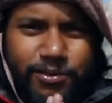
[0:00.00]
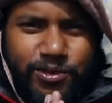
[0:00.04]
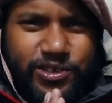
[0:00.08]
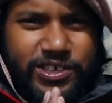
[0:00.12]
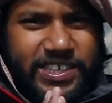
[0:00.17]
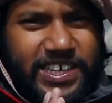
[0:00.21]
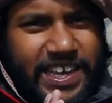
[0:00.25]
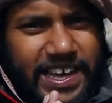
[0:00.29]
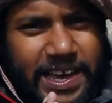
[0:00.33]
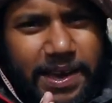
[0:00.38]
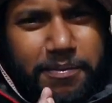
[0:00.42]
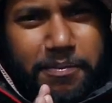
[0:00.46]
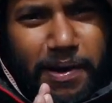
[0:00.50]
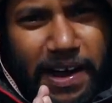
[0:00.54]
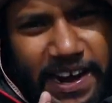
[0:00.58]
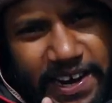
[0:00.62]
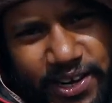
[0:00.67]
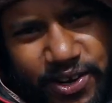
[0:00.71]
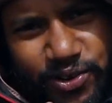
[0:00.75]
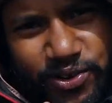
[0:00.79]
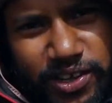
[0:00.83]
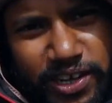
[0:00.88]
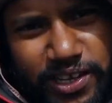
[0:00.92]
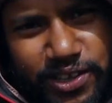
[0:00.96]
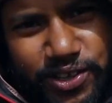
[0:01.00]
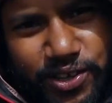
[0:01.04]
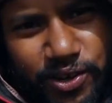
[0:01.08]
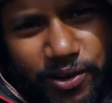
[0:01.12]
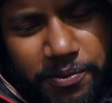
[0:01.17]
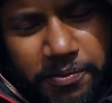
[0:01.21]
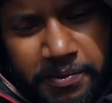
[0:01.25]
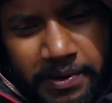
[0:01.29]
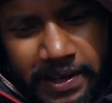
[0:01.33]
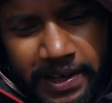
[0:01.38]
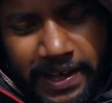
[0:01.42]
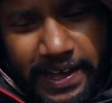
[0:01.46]
to say bye to
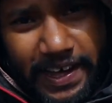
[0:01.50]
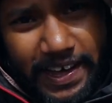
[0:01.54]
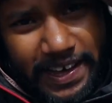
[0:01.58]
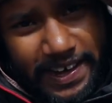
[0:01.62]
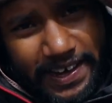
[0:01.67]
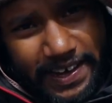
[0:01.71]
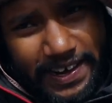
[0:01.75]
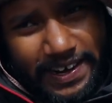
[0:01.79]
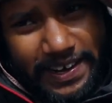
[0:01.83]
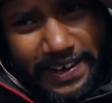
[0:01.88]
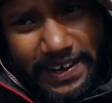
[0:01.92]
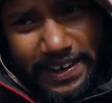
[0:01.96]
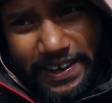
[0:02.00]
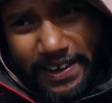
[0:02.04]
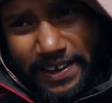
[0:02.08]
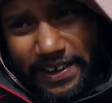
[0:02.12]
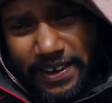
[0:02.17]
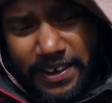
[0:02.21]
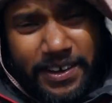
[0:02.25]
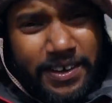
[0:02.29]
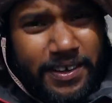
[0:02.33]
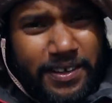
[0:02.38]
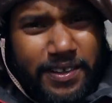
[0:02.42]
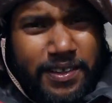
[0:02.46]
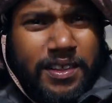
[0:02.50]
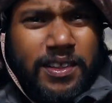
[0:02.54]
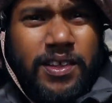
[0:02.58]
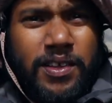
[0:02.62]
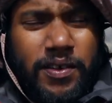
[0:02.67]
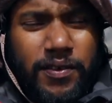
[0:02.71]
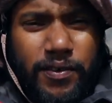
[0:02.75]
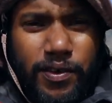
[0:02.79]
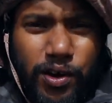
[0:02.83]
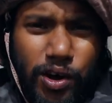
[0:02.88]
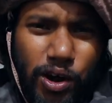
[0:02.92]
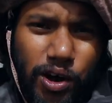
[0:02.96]
Rangdum and uh,
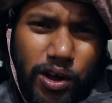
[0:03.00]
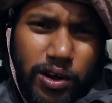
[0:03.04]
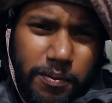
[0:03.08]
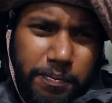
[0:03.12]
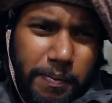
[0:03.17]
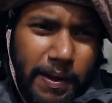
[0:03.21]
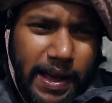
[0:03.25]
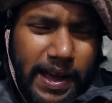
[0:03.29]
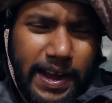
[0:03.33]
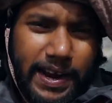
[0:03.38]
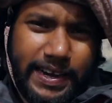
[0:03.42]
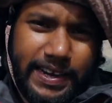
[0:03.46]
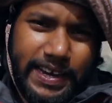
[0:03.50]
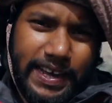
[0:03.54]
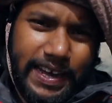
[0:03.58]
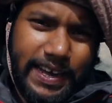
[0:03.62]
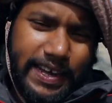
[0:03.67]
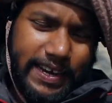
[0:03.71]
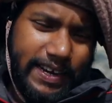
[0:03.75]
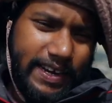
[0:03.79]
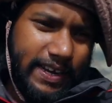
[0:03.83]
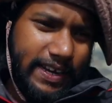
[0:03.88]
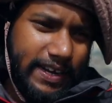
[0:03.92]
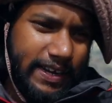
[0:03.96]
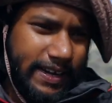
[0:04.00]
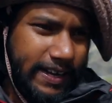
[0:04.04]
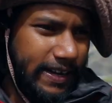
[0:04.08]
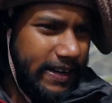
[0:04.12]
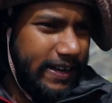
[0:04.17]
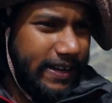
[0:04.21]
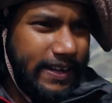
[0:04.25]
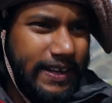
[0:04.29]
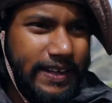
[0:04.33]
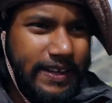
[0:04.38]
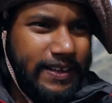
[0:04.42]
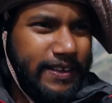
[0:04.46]
we're all packed and uh,
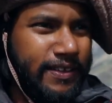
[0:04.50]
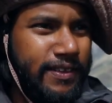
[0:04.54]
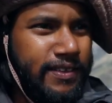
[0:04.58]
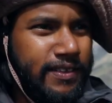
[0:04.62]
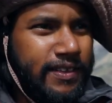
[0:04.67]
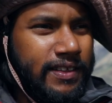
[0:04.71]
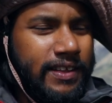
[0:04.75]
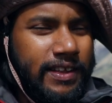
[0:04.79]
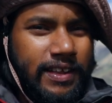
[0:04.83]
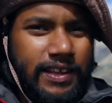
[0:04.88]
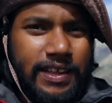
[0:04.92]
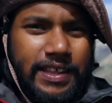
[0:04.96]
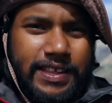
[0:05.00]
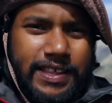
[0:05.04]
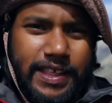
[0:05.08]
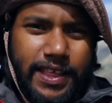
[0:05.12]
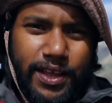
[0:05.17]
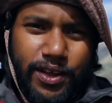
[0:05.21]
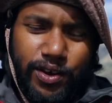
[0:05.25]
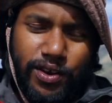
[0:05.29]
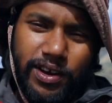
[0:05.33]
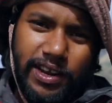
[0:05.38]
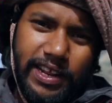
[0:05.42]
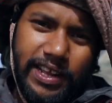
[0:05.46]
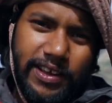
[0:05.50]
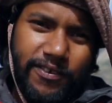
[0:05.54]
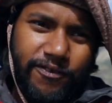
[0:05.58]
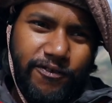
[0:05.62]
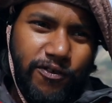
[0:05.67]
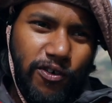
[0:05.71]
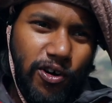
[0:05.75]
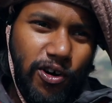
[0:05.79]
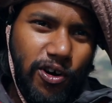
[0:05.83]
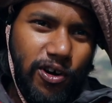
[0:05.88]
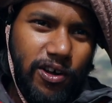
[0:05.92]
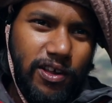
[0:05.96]
ready to leave
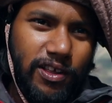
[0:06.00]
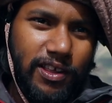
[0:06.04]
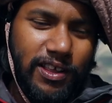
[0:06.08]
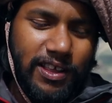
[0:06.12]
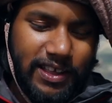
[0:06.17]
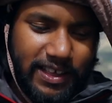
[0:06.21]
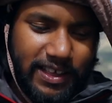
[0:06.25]
for